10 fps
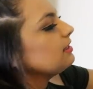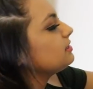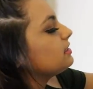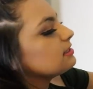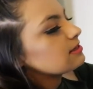
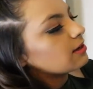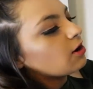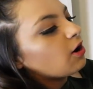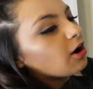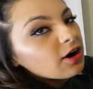This is a
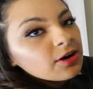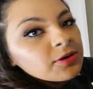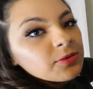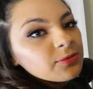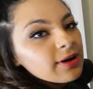
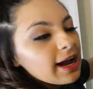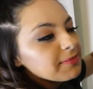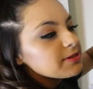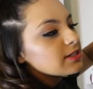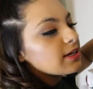car
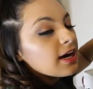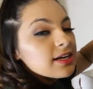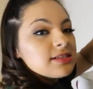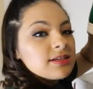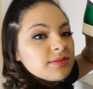wrapped
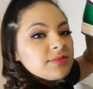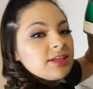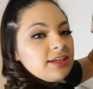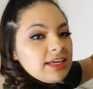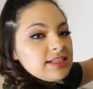custom
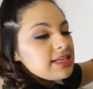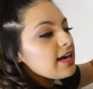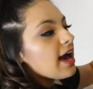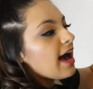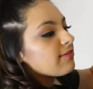
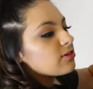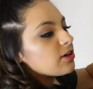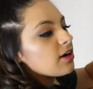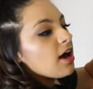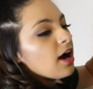Yeezy
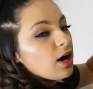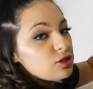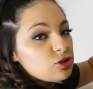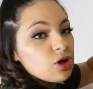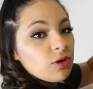after
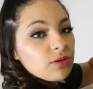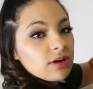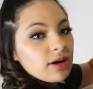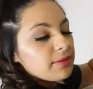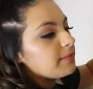Yeezy. a joke,
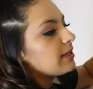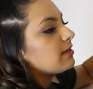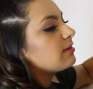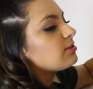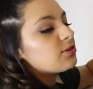uh, I mean,
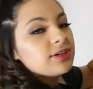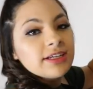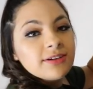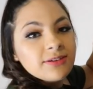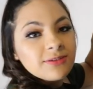
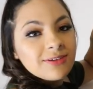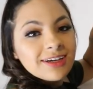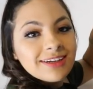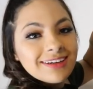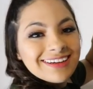Jordan one.
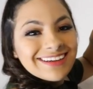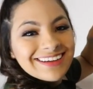Yeah.